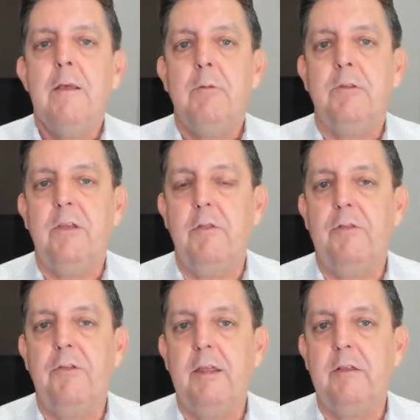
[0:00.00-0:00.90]
But the other
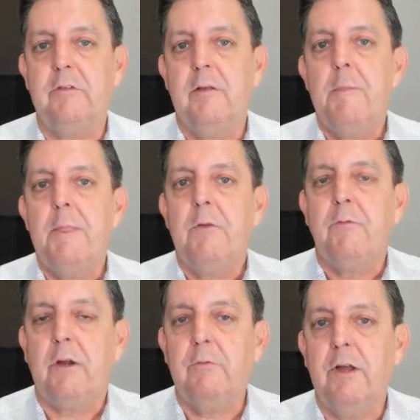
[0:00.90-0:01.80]
thing is
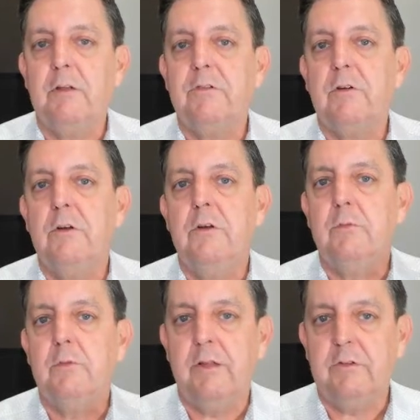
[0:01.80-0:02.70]
for conventional
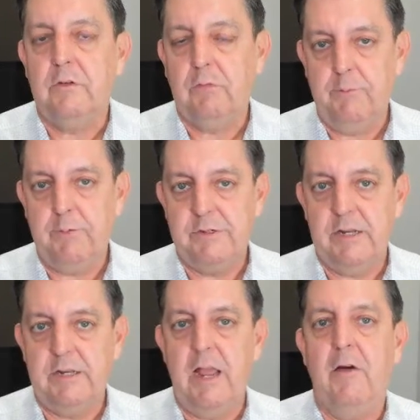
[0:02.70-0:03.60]
loans with less than
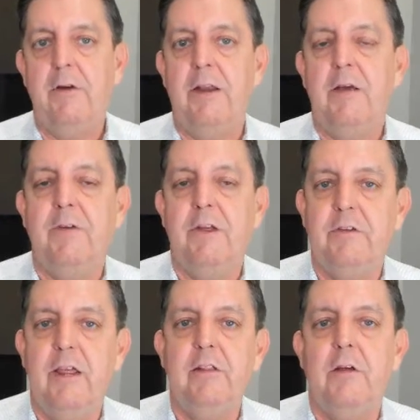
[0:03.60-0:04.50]
20% down and
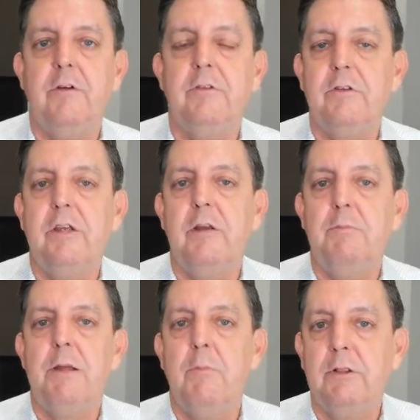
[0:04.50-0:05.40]
FHA loans, there's going to
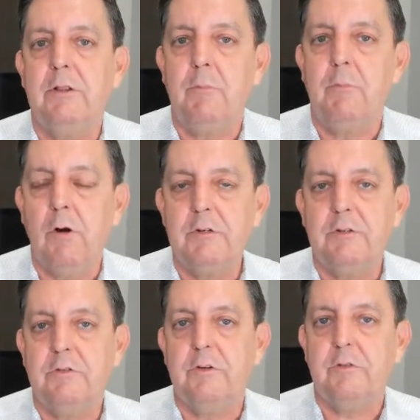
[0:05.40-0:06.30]
be a monthly mortgage
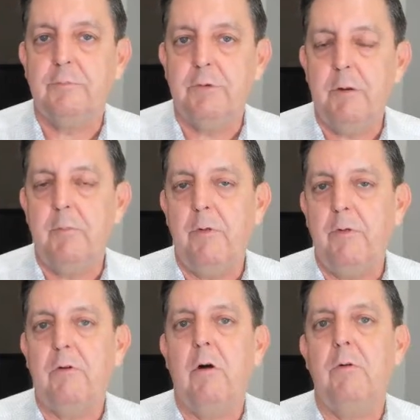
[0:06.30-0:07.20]
insurance premium.
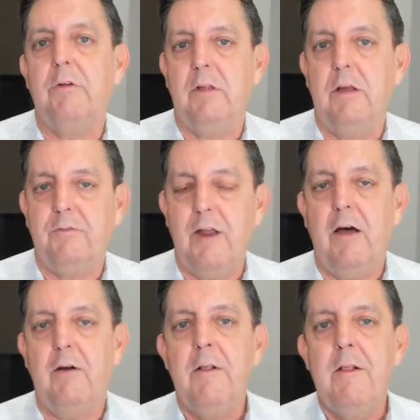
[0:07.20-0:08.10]
Those are always left
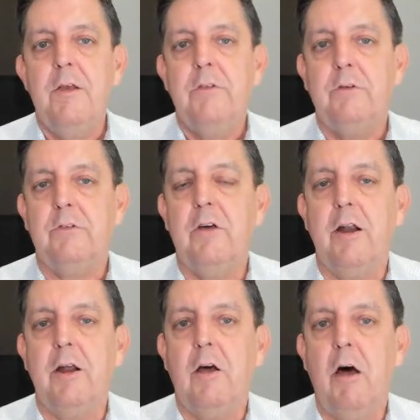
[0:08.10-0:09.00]
out. So it's
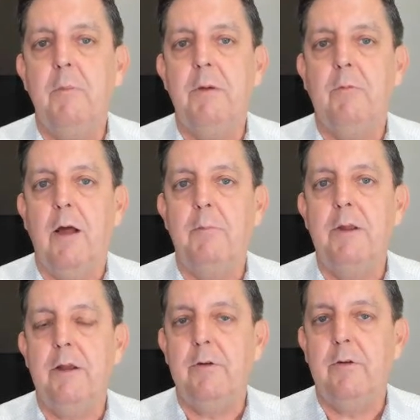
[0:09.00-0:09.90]
not uncommon where I
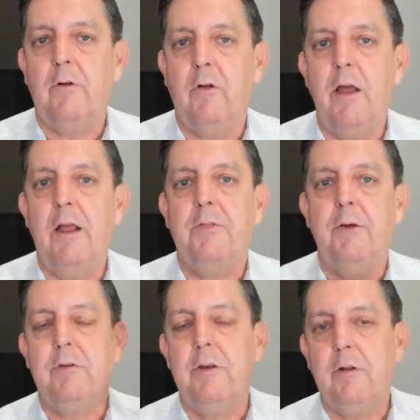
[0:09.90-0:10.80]
meet a new client
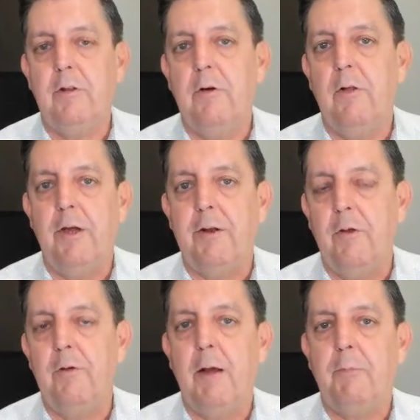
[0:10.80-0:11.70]
that did an online
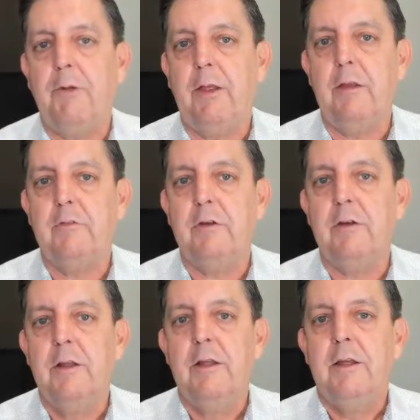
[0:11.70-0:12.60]
loan
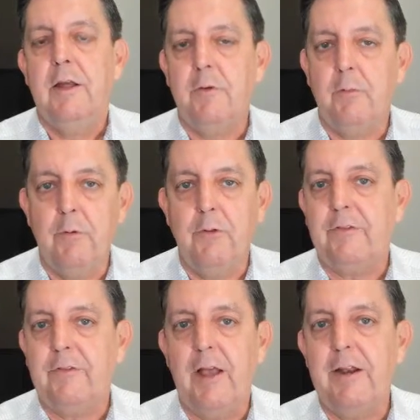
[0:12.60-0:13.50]
application and they're really
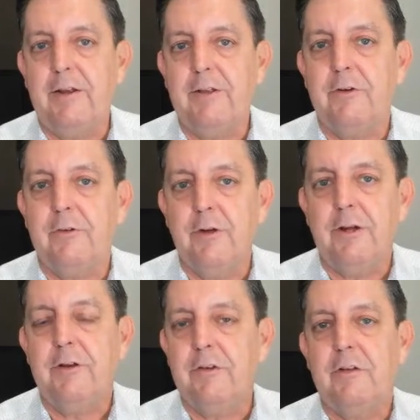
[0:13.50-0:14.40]
excited because they're
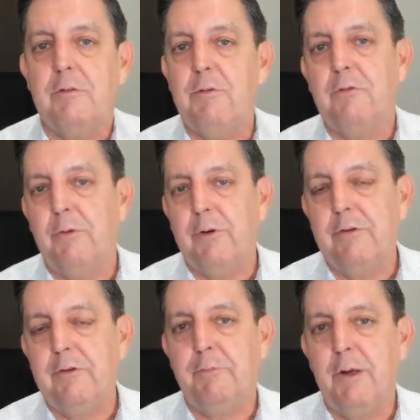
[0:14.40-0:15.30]
looking at just the principal and
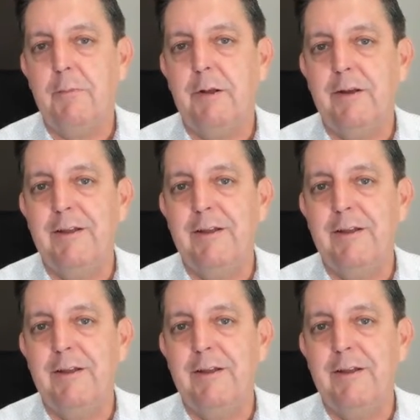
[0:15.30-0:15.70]
interest payment.